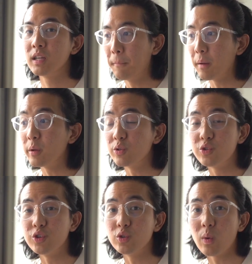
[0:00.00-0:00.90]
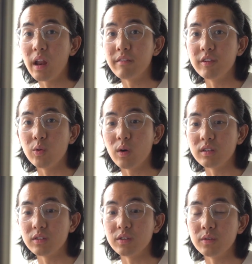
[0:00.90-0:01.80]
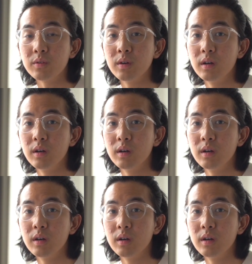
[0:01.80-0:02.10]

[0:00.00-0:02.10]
Be able to choose whatever you want to do,